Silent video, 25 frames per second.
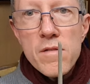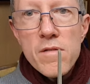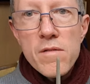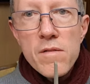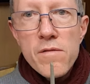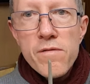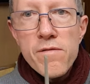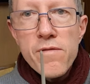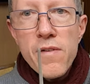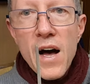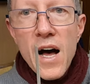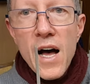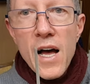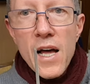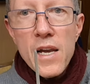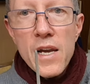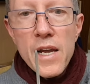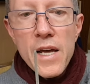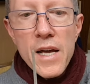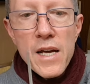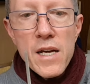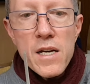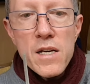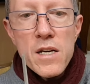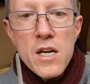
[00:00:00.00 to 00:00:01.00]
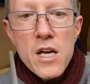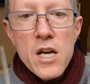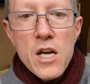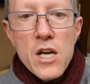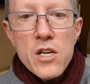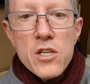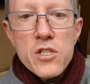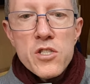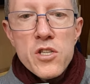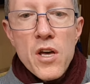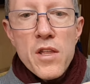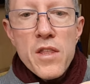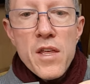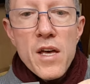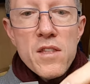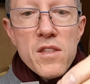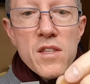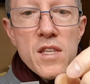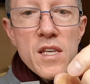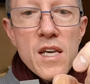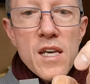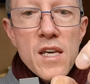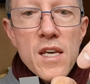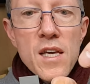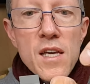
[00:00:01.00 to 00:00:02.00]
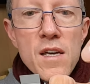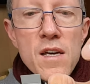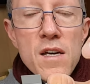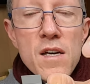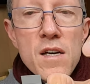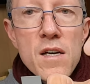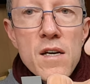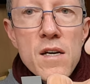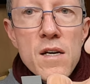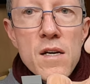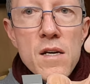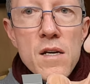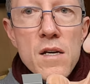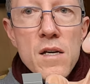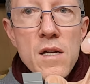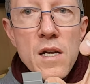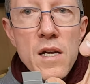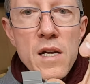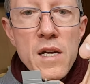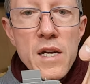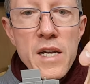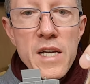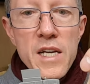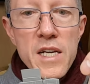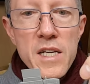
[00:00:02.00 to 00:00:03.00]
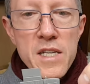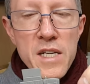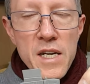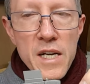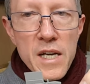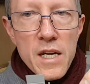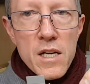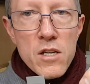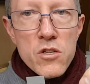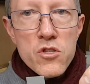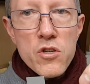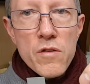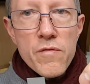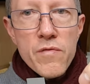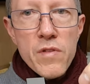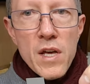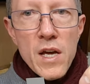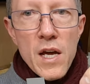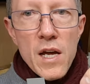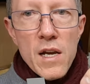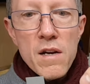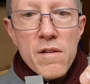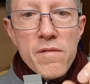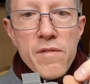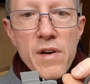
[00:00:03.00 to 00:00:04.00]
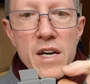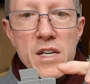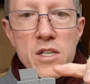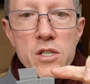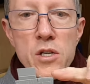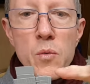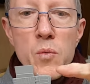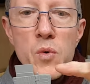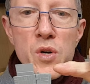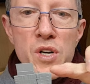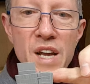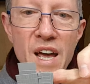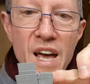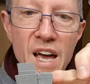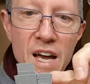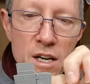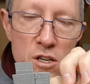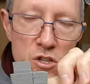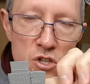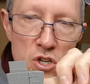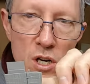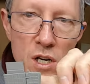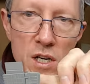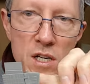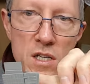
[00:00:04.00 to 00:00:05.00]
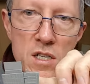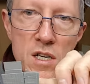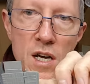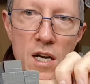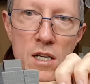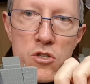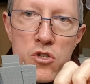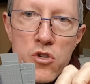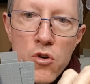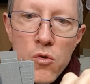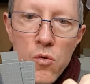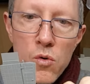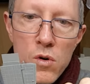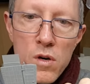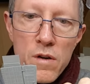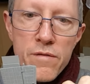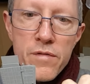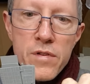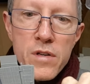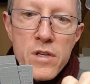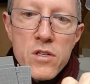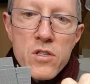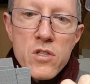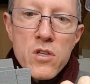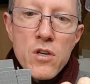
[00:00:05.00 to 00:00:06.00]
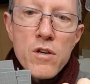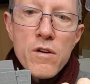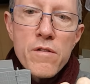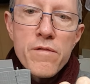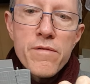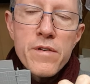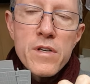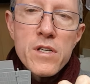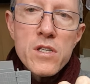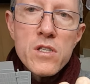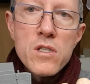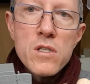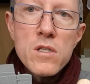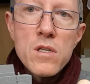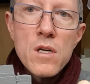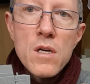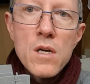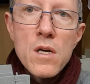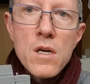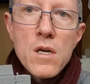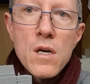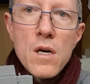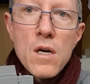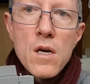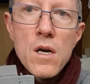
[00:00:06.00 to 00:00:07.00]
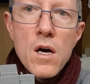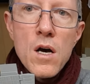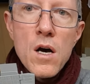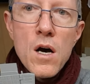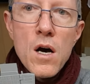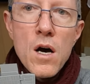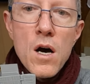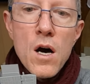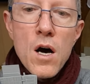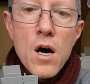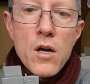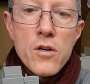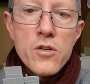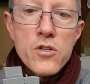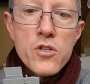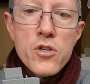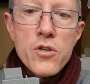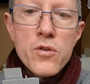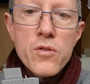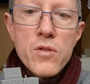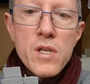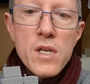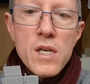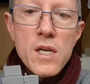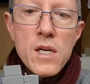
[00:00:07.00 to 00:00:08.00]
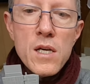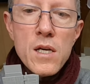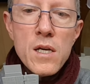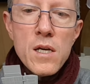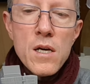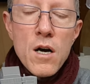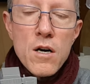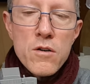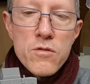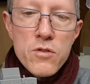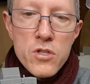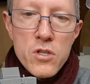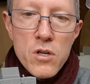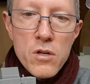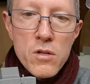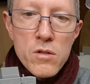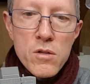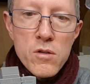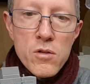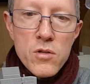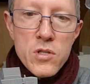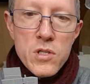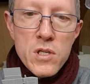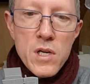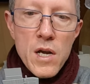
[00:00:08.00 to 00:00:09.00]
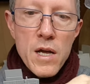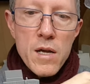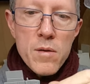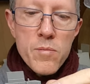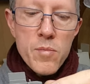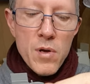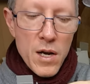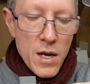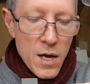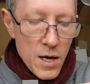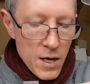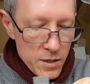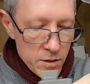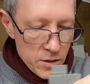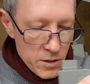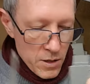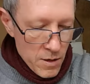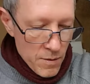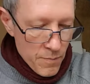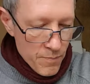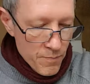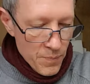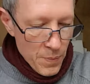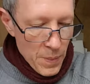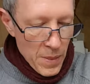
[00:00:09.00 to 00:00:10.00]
filing so that the leading edge of the elevator would actually touch all of the surface onto the horizontal stabilizer.